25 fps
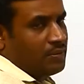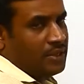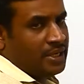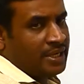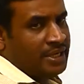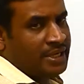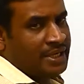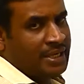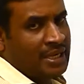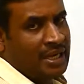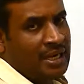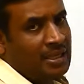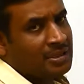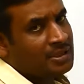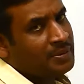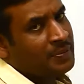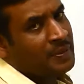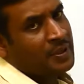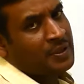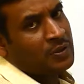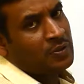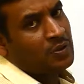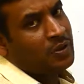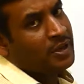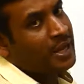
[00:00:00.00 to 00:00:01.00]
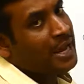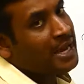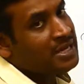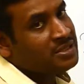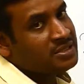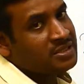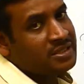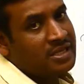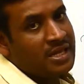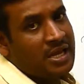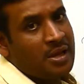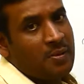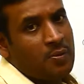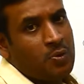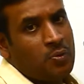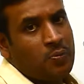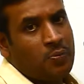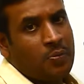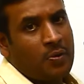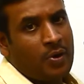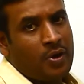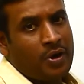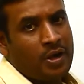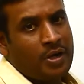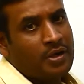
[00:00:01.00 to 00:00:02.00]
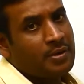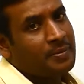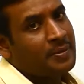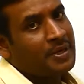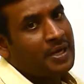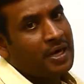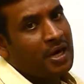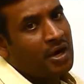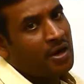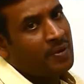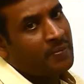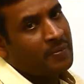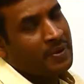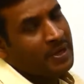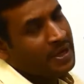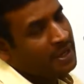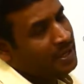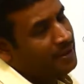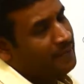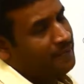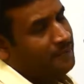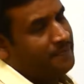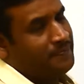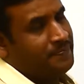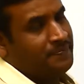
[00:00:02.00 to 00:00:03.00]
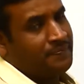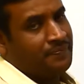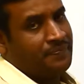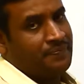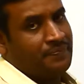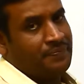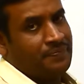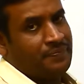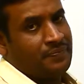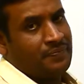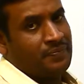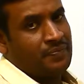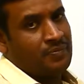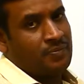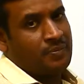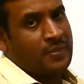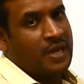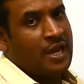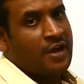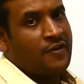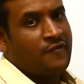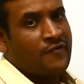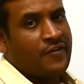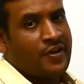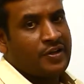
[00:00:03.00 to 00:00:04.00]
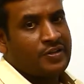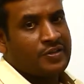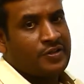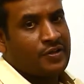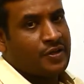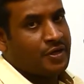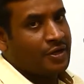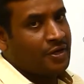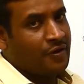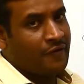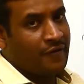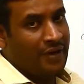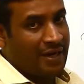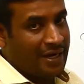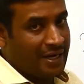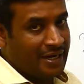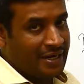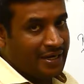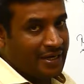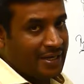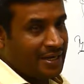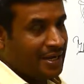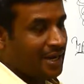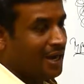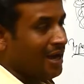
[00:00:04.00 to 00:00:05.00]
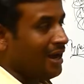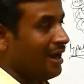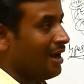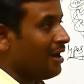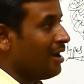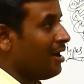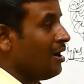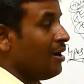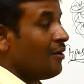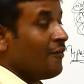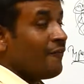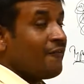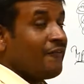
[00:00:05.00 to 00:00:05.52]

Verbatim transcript: India, the particular X name product may not be manufactured in our India.